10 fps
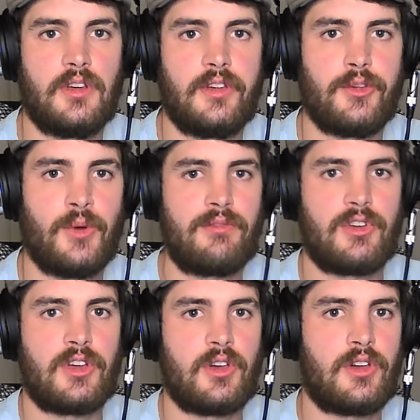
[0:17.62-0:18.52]
you
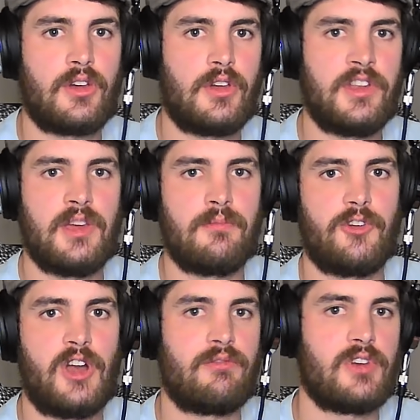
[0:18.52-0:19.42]
haven't got a name
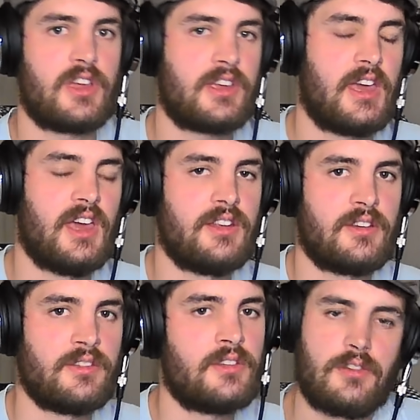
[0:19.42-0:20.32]
for every
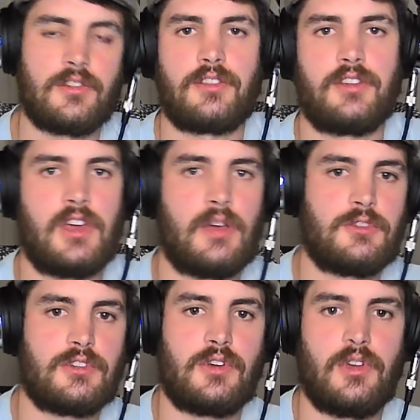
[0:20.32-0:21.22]
cadence. So today I'm
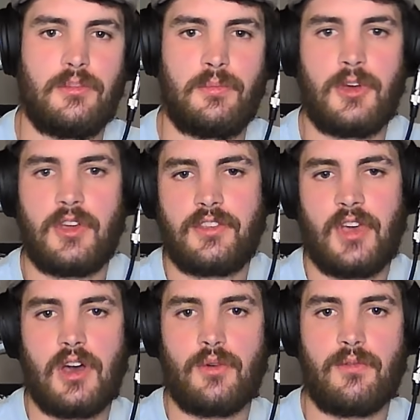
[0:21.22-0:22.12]
just going to point
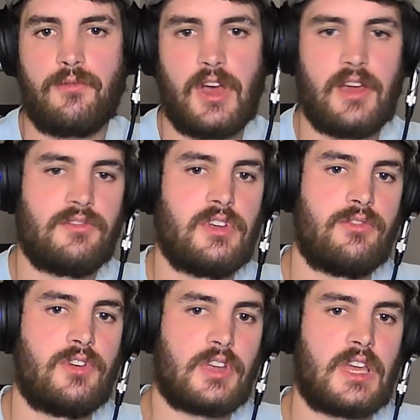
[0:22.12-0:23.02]
out 5
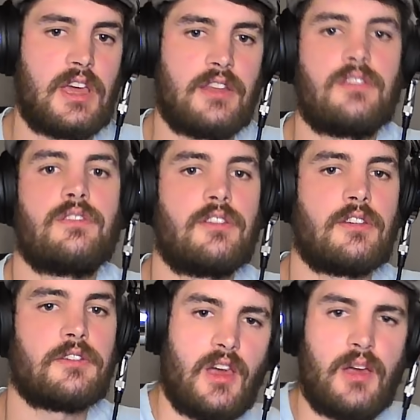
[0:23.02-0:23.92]
different
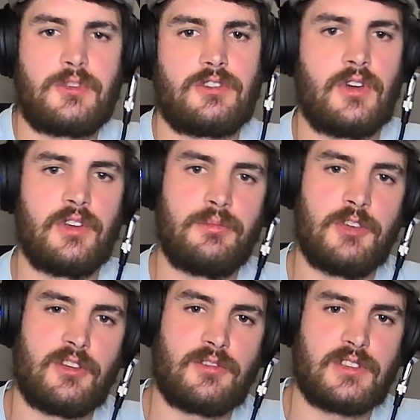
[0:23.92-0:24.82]
cadences. I'm just going to be
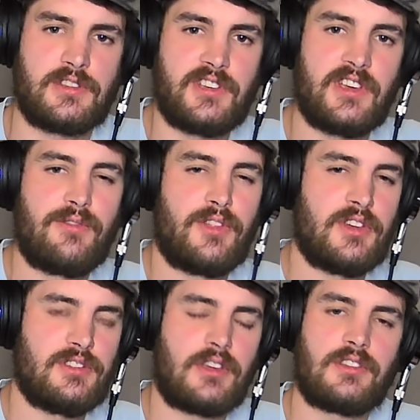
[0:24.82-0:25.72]
using C for
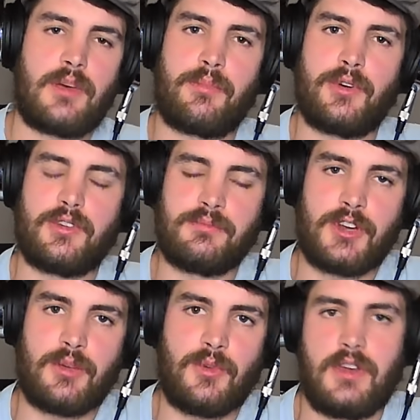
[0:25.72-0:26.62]
these examples,
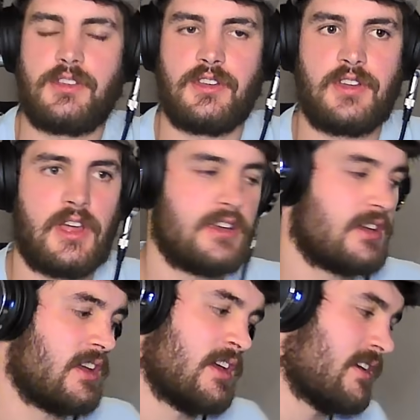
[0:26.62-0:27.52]
but it works in any
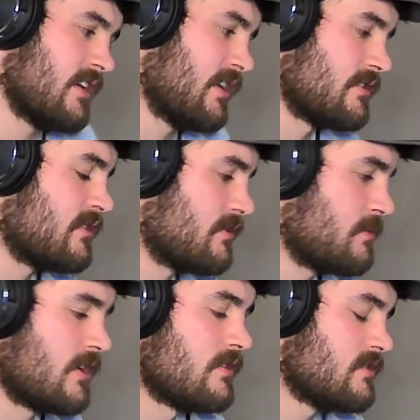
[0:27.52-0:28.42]
key. It's just
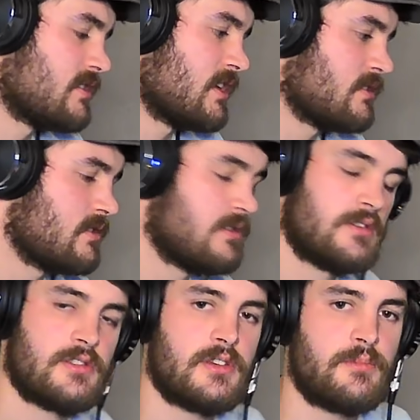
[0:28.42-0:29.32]
because C's
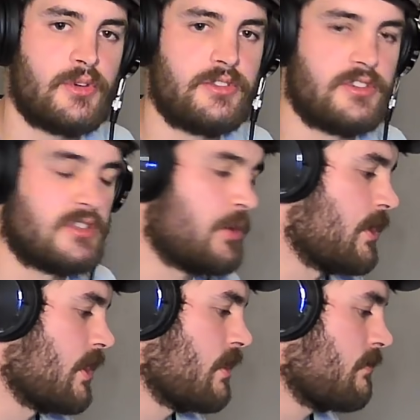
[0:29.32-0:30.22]
simple to show
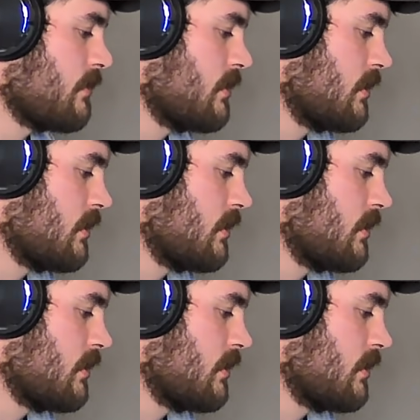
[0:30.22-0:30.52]
it off.